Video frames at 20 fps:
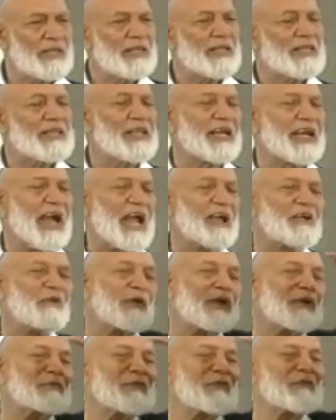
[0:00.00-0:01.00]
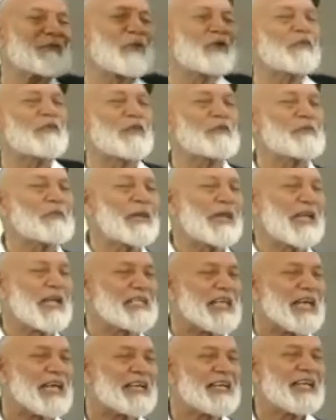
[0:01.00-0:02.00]
The guy who comes from Kaliwar from
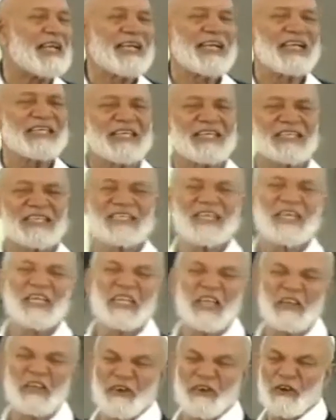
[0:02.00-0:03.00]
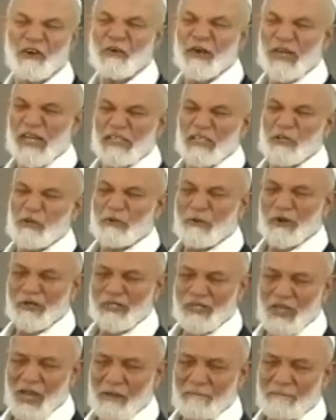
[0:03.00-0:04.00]
Al-Azhar, he said, this Hindi fellow, what does he know about
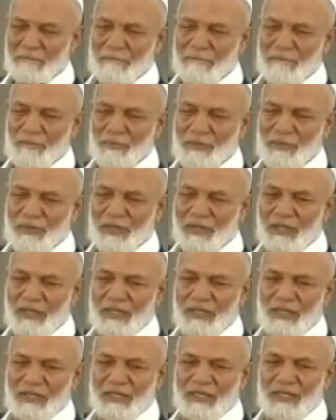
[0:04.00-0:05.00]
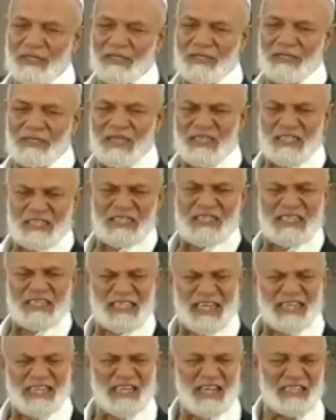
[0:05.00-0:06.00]
Islam? This is the
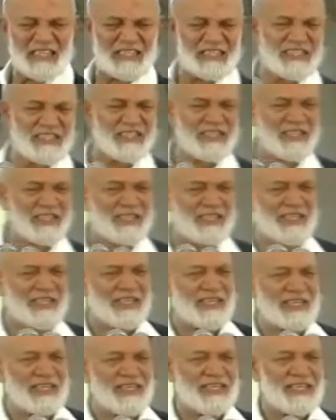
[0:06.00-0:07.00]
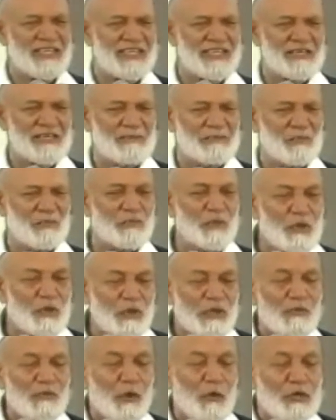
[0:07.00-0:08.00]
sickness. We
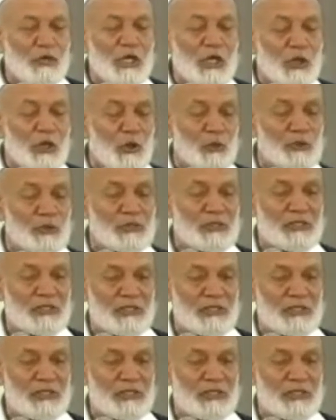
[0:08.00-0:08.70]
got our own heroes.